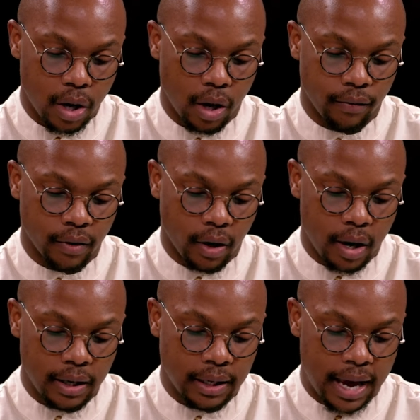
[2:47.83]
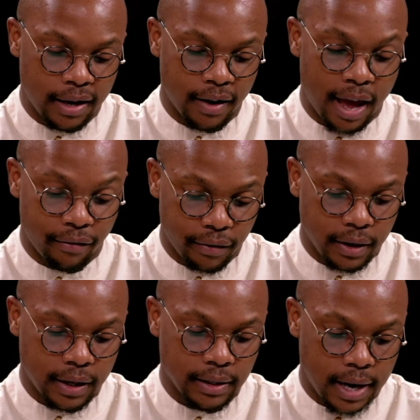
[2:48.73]
of the Carnegie Ad
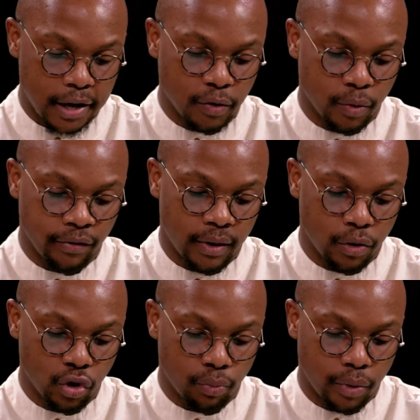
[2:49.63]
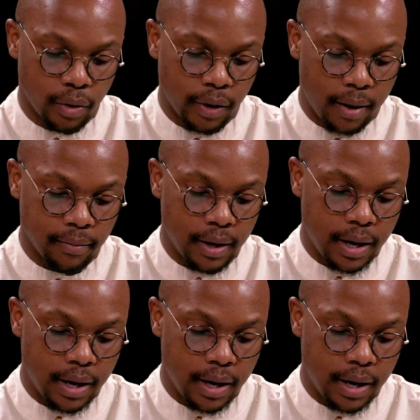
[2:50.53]
Africa Diaspora Fellowship Program,